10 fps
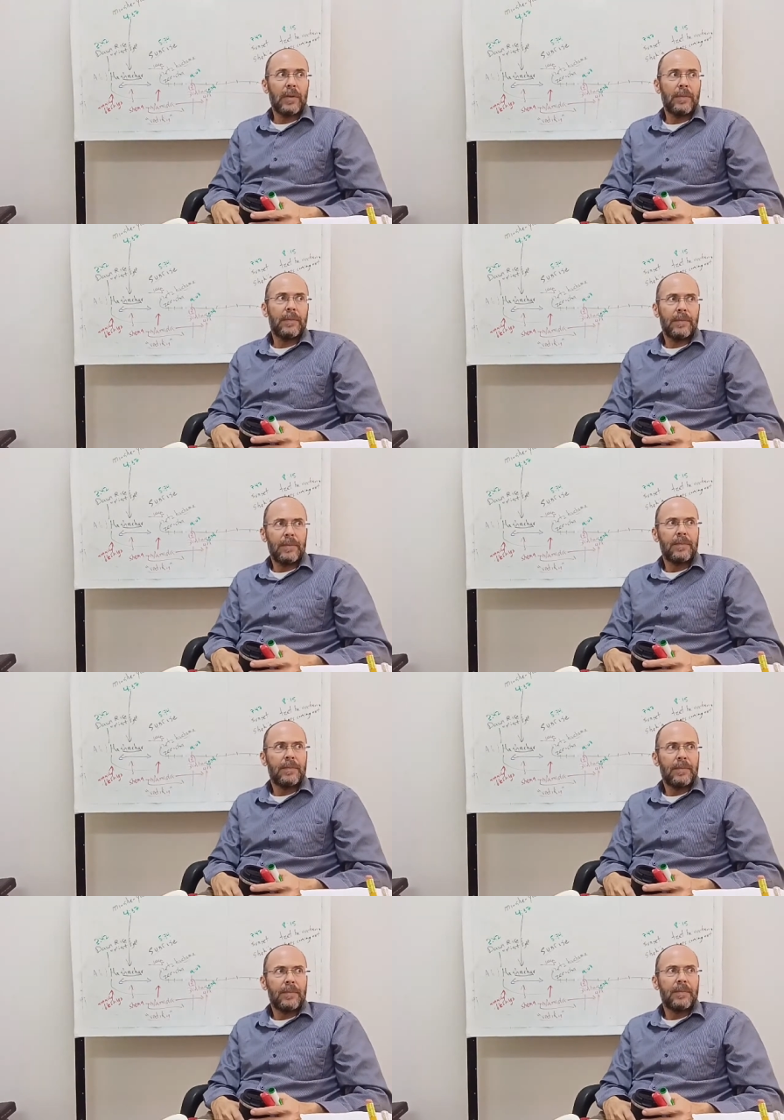And
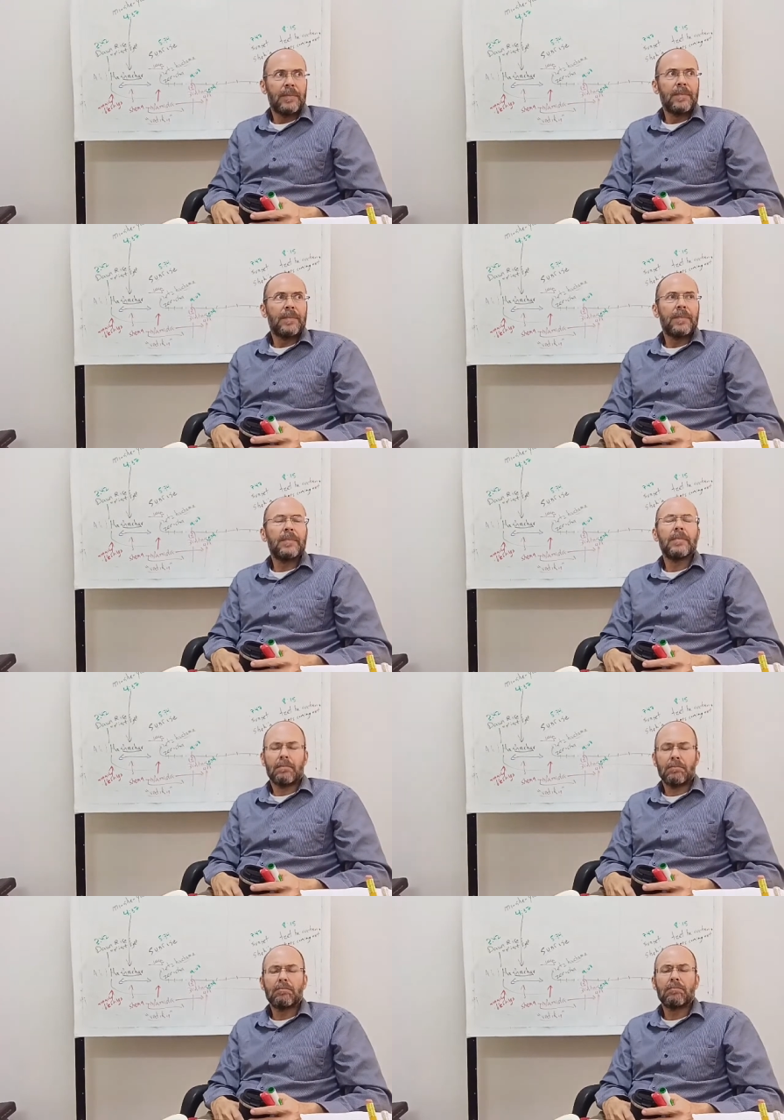I'm beginning
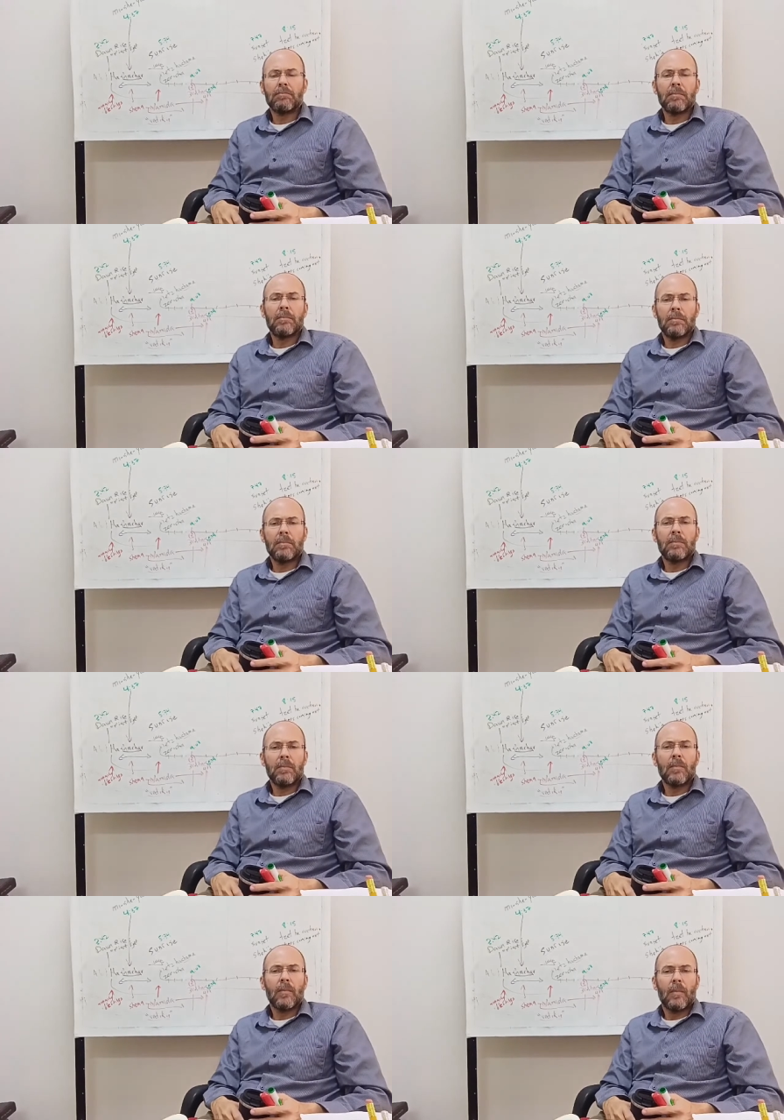by my own.
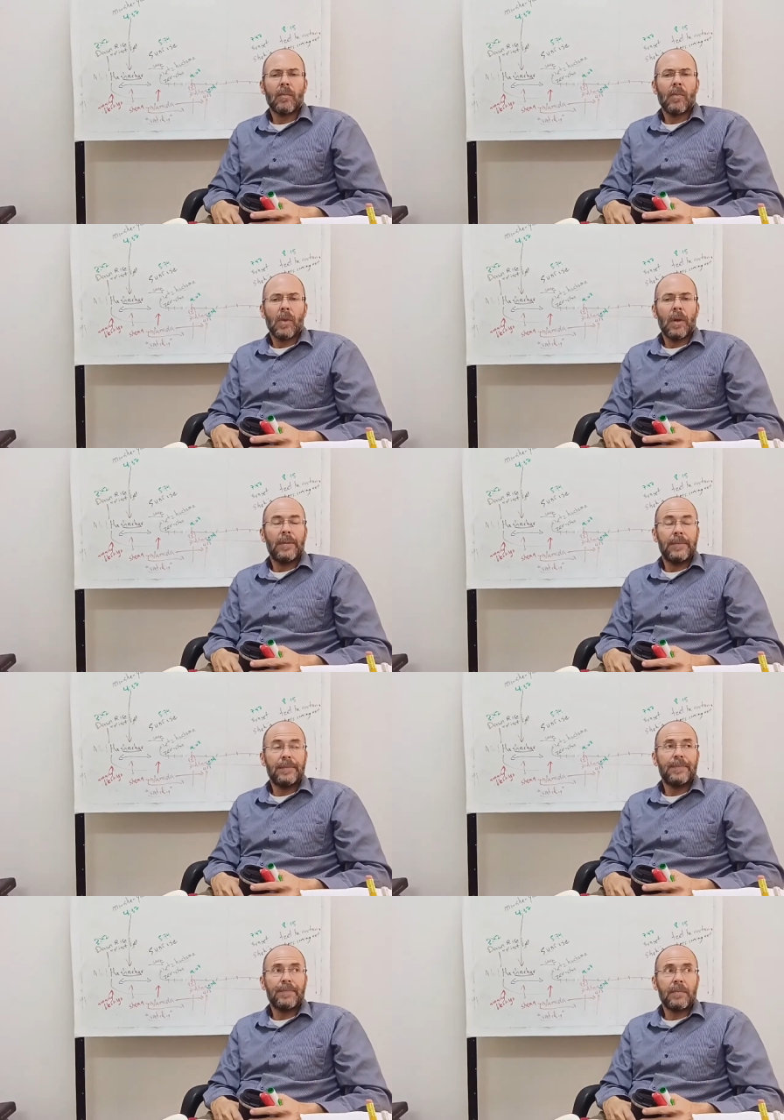But then
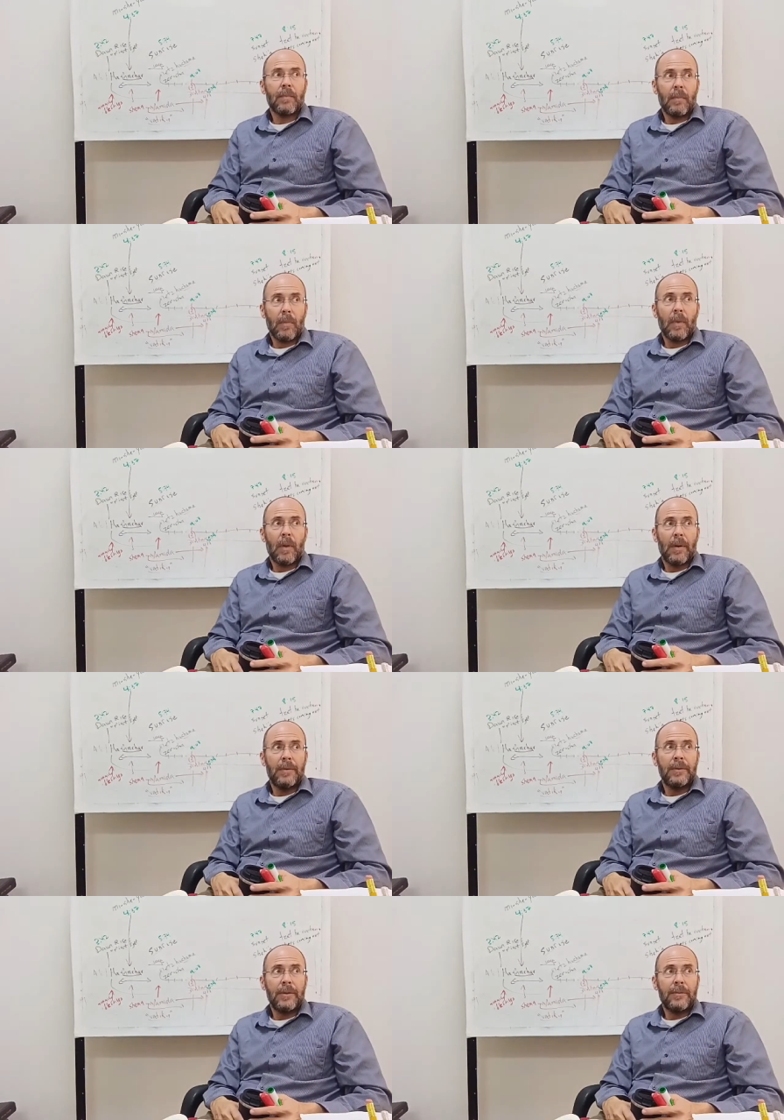I was thinking,
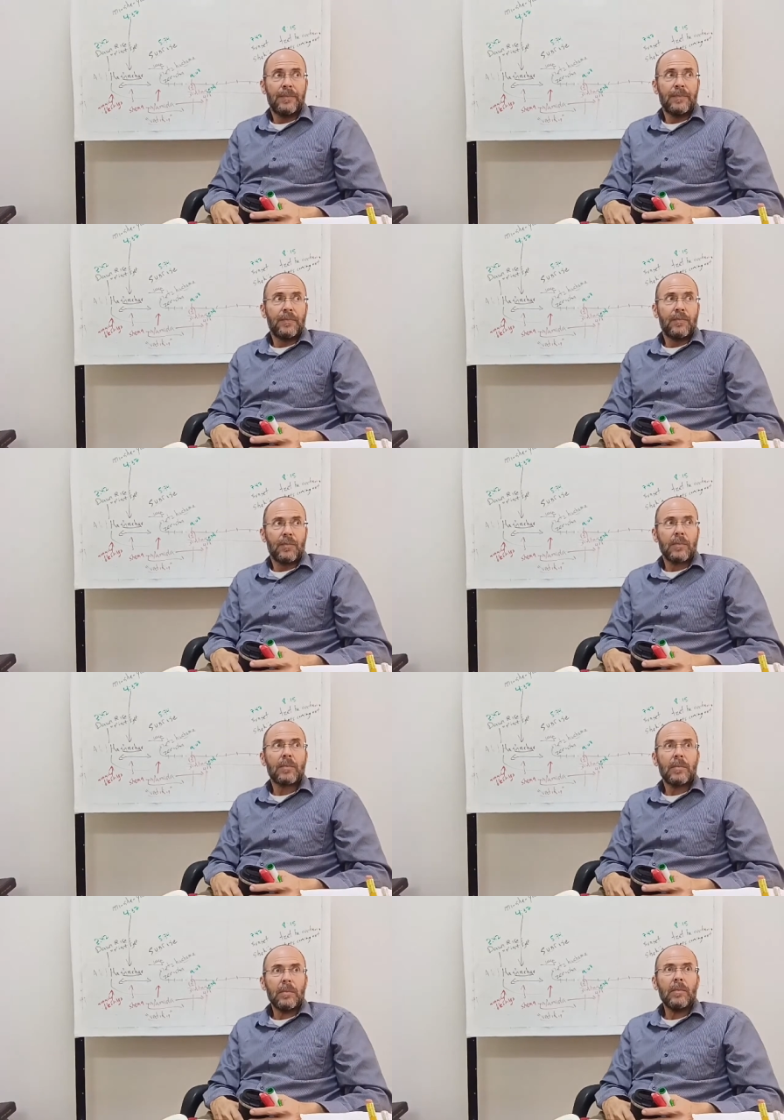oh, it's
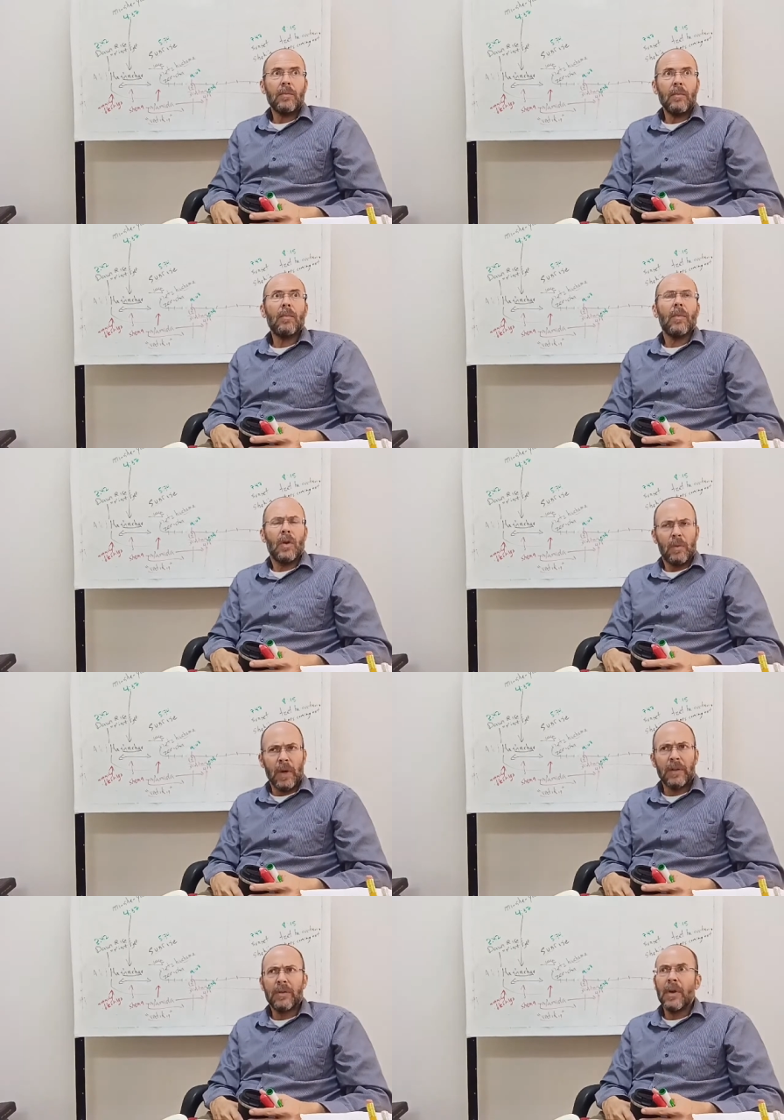still dark
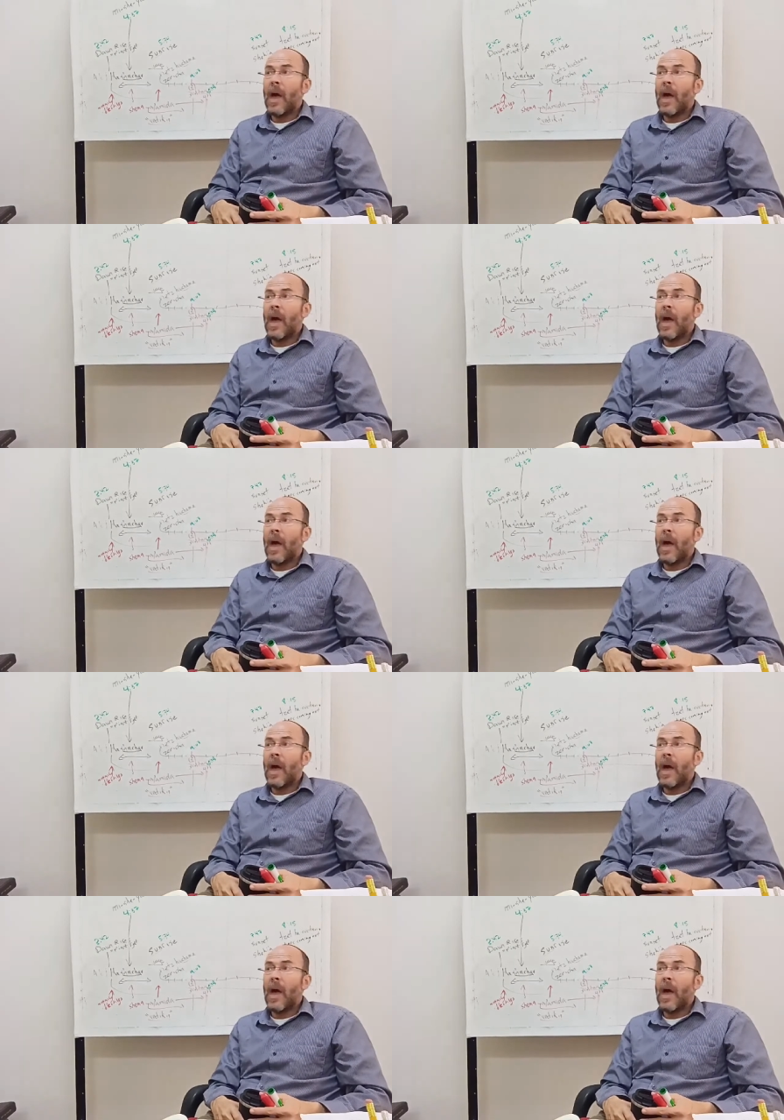outside. Right.